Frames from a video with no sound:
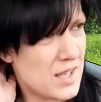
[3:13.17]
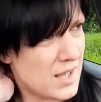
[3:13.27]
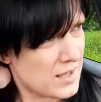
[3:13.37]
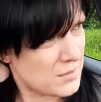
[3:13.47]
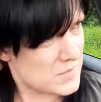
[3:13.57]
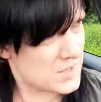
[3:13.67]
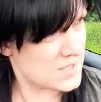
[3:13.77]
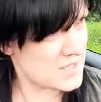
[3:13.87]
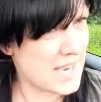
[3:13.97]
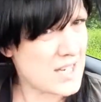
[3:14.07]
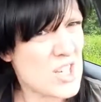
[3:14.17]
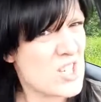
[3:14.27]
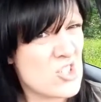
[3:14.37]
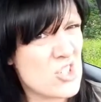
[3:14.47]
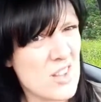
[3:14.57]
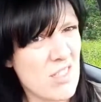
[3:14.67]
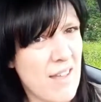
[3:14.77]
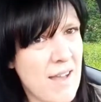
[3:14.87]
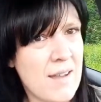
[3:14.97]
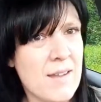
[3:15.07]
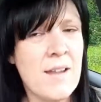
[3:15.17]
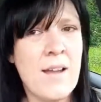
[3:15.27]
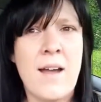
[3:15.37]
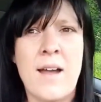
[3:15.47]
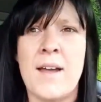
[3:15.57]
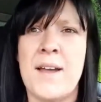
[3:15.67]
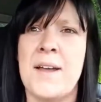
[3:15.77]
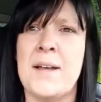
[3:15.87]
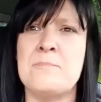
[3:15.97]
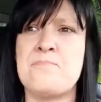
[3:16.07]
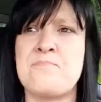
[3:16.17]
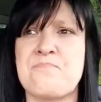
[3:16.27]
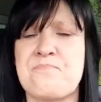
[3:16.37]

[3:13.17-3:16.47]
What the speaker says: of digestion and that.